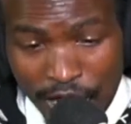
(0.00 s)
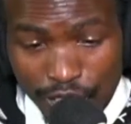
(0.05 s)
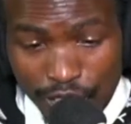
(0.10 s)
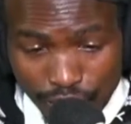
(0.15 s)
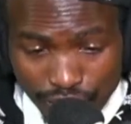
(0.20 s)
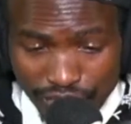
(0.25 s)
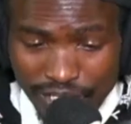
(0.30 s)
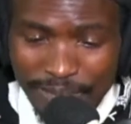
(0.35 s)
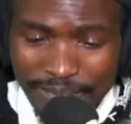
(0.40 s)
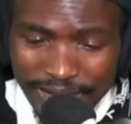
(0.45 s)

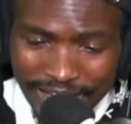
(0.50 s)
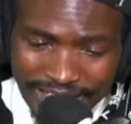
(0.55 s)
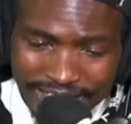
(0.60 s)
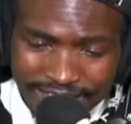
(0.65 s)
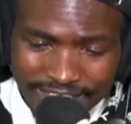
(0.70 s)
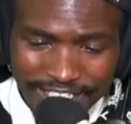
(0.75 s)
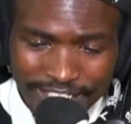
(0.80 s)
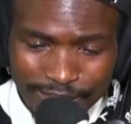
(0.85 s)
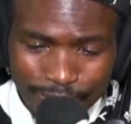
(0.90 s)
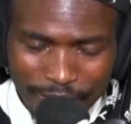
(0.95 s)
To some
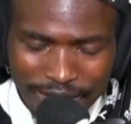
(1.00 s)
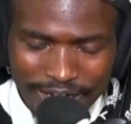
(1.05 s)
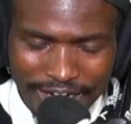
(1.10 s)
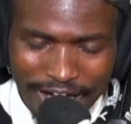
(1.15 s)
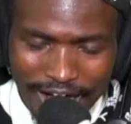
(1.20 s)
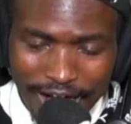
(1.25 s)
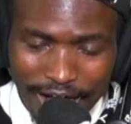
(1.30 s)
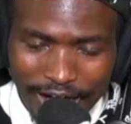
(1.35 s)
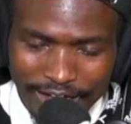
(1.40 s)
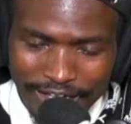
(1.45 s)
extent, huwa
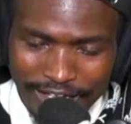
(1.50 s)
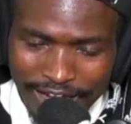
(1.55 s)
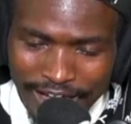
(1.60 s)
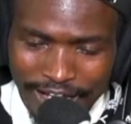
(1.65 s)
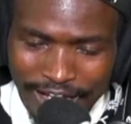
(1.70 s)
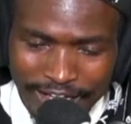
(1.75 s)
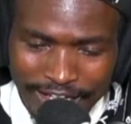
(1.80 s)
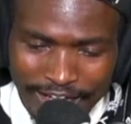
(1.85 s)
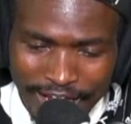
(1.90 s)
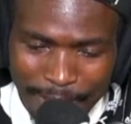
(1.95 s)

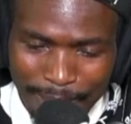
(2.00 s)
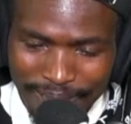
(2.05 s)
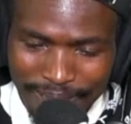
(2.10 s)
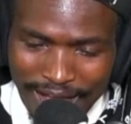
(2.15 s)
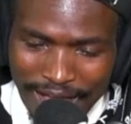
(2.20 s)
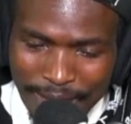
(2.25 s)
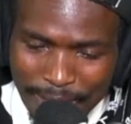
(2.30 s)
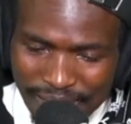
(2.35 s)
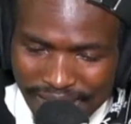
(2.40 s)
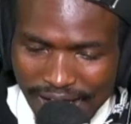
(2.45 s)
ina
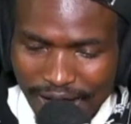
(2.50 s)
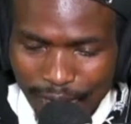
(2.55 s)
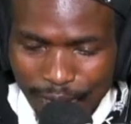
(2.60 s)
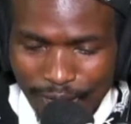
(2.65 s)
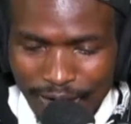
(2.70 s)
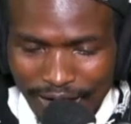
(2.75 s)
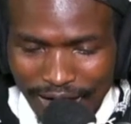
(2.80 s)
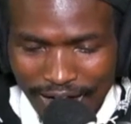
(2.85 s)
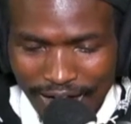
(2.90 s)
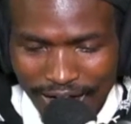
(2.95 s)
apply pia
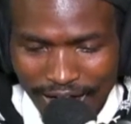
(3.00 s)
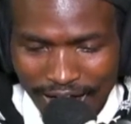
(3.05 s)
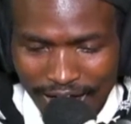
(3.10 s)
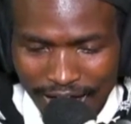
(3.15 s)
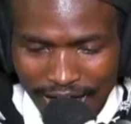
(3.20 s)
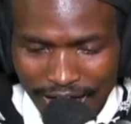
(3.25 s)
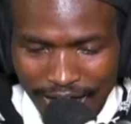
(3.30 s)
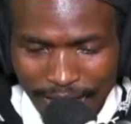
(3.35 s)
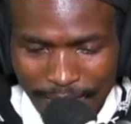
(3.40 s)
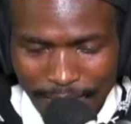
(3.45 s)

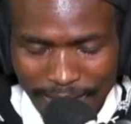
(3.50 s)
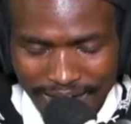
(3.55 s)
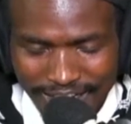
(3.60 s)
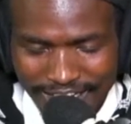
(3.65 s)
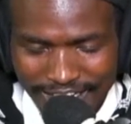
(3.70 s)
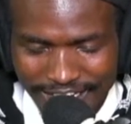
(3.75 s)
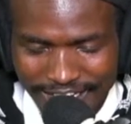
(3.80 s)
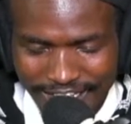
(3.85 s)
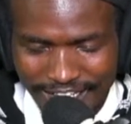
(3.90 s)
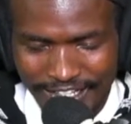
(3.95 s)
kwa
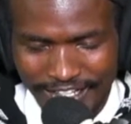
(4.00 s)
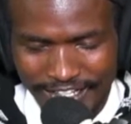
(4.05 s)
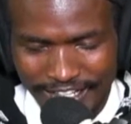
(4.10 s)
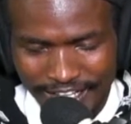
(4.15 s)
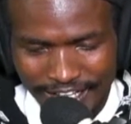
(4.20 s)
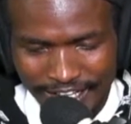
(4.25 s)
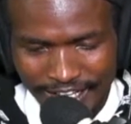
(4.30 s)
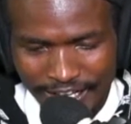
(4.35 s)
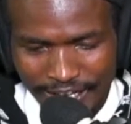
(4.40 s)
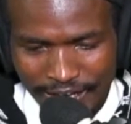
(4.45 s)
manini.
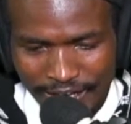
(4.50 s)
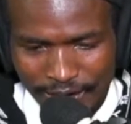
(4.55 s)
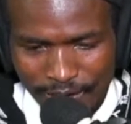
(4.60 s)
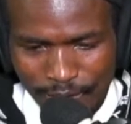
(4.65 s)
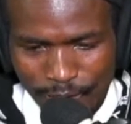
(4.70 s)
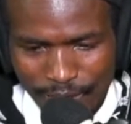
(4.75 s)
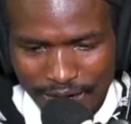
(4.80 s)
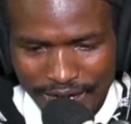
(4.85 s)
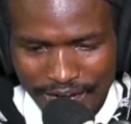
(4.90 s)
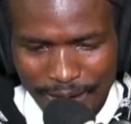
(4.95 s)

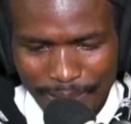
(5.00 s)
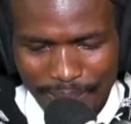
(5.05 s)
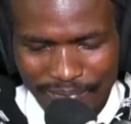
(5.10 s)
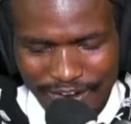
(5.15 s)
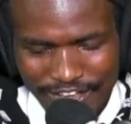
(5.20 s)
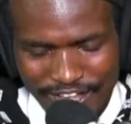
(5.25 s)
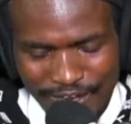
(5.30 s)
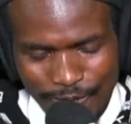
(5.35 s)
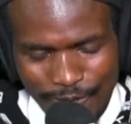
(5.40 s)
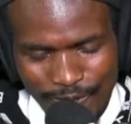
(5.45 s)
Huwa ina
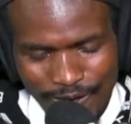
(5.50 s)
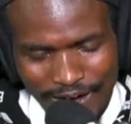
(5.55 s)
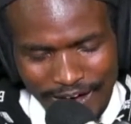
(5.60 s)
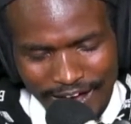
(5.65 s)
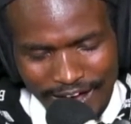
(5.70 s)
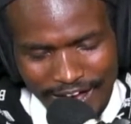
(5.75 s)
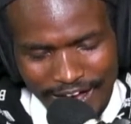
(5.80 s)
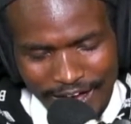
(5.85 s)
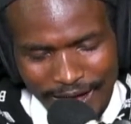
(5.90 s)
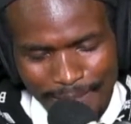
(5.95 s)
apply
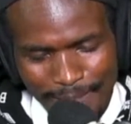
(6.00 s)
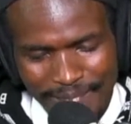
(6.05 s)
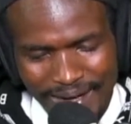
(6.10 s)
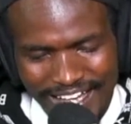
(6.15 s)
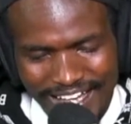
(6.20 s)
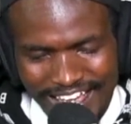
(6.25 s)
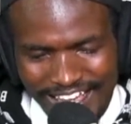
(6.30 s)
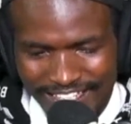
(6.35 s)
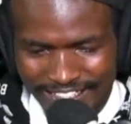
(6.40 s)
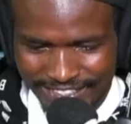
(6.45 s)
kwa
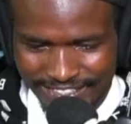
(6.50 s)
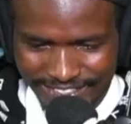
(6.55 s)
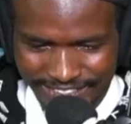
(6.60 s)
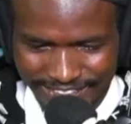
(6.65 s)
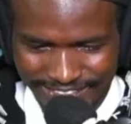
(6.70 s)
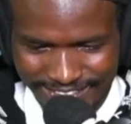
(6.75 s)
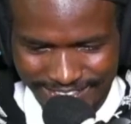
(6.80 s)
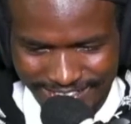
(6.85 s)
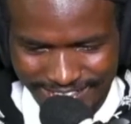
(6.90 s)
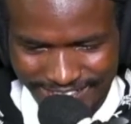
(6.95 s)
ma
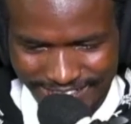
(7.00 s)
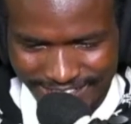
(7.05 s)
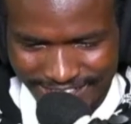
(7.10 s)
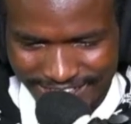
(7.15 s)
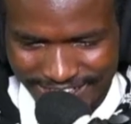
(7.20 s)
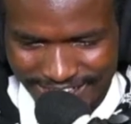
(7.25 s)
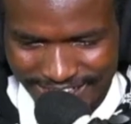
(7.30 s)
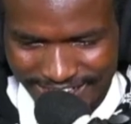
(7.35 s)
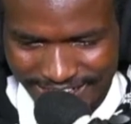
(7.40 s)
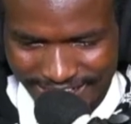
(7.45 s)
ex.
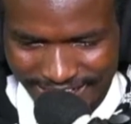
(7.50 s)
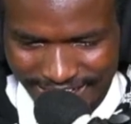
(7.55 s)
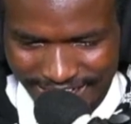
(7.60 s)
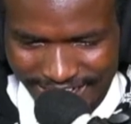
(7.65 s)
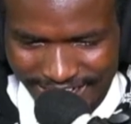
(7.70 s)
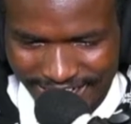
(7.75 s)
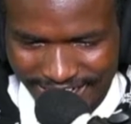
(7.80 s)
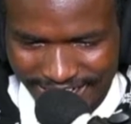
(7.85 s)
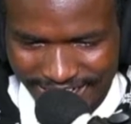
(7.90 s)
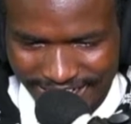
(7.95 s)

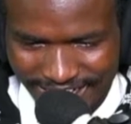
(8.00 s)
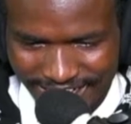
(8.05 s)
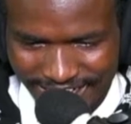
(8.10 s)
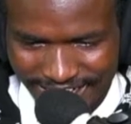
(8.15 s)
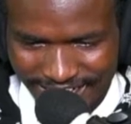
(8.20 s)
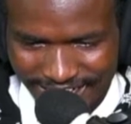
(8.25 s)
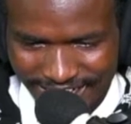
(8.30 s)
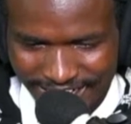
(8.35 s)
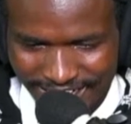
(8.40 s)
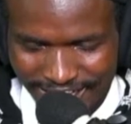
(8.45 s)
Yeah?
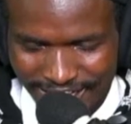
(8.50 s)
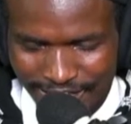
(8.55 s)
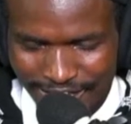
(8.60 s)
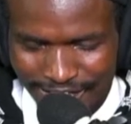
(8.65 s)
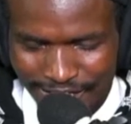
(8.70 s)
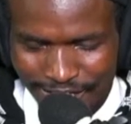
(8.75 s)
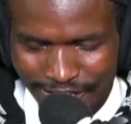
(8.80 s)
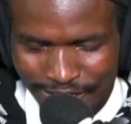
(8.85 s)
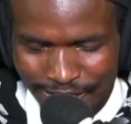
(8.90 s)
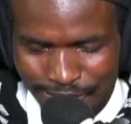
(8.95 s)

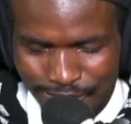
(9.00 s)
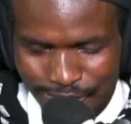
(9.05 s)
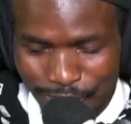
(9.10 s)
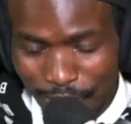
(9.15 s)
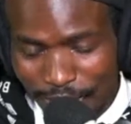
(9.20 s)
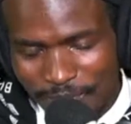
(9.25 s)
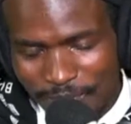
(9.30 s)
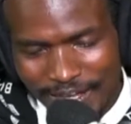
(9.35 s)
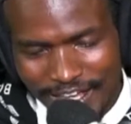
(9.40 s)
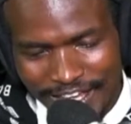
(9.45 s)

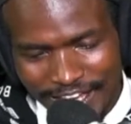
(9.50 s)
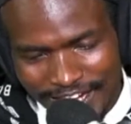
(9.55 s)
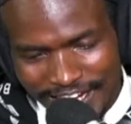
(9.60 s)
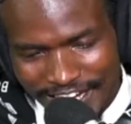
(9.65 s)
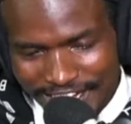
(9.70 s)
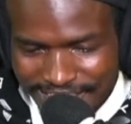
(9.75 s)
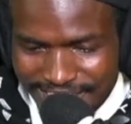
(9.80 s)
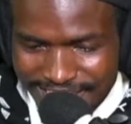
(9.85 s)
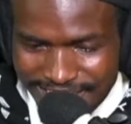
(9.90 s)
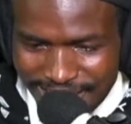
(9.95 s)
So nime
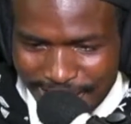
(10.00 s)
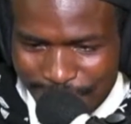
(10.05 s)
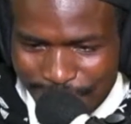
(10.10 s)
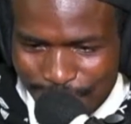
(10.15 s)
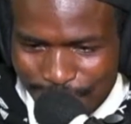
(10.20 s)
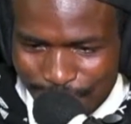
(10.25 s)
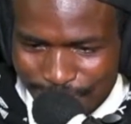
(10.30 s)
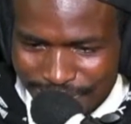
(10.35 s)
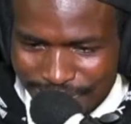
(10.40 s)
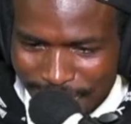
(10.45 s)
date
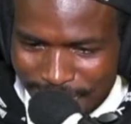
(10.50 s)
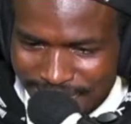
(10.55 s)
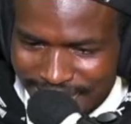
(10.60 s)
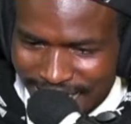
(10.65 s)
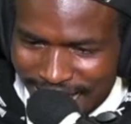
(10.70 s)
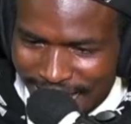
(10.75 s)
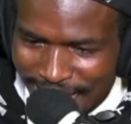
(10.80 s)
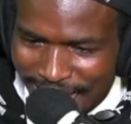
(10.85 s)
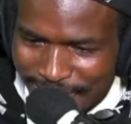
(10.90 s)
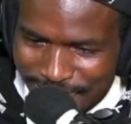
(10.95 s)
them for some
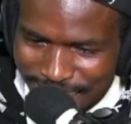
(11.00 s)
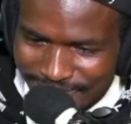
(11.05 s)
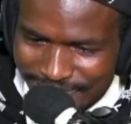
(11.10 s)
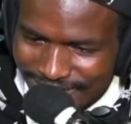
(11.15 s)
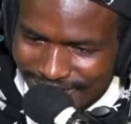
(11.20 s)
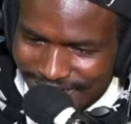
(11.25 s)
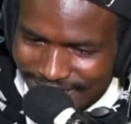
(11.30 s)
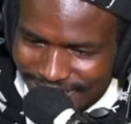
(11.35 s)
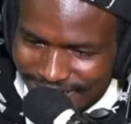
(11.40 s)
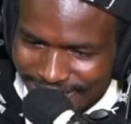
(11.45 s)
time.
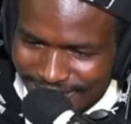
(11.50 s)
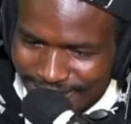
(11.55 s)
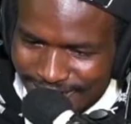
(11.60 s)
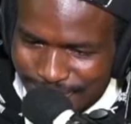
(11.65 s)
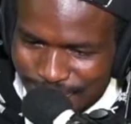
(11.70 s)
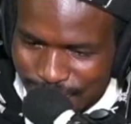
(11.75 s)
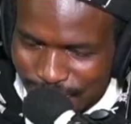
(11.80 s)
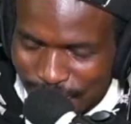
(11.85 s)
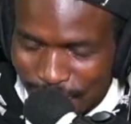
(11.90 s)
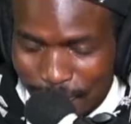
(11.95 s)

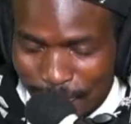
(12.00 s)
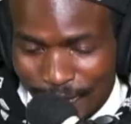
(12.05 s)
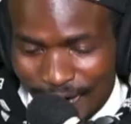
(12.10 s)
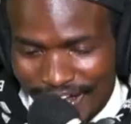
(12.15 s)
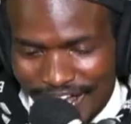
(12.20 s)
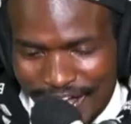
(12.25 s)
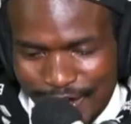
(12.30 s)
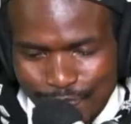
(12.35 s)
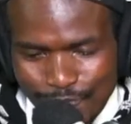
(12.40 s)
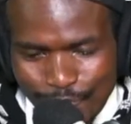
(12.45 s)
Tumekuwa
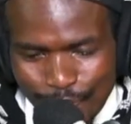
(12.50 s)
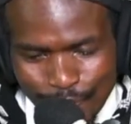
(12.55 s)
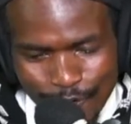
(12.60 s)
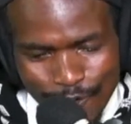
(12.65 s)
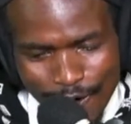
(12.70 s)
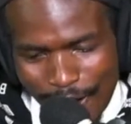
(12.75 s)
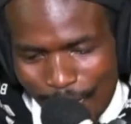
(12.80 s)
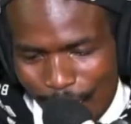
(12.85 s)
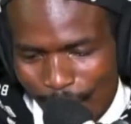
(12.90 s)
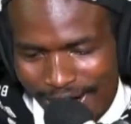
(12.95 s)
na yeye
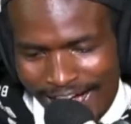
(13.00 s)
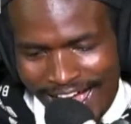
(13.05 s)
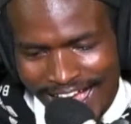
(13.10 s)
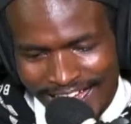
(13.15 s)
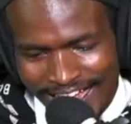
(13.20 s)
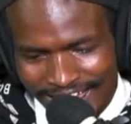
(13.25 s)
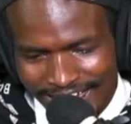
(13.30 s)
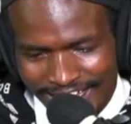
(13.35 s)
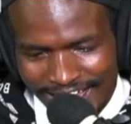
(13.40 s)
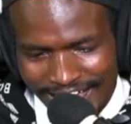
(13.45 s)
for a
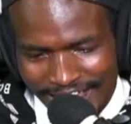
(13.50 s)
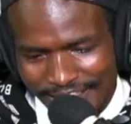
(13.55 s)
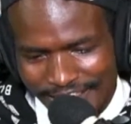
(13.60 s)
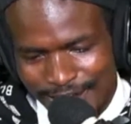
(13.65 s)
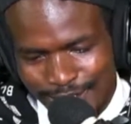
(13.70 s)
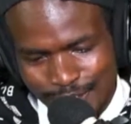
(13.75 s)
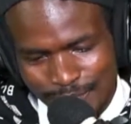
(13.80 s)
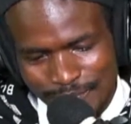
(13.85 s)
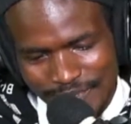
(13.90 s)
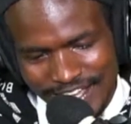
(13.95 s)
while. And
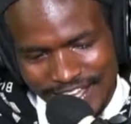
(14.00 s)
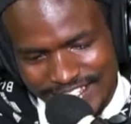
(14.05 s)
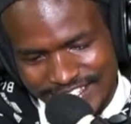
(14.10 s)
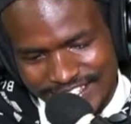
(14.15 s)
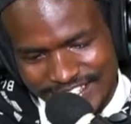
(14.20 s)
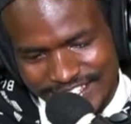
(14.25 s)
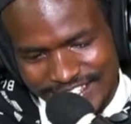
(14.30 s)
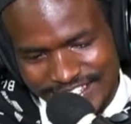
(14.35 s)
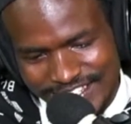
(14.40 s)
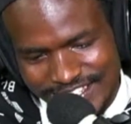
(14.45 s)
then
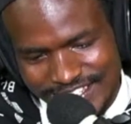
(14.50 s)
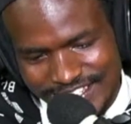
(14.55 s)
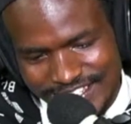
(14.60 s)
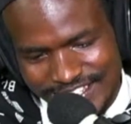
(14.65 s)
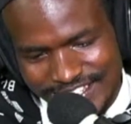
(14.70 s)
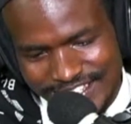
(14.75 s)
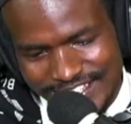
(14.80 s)
tumeachana.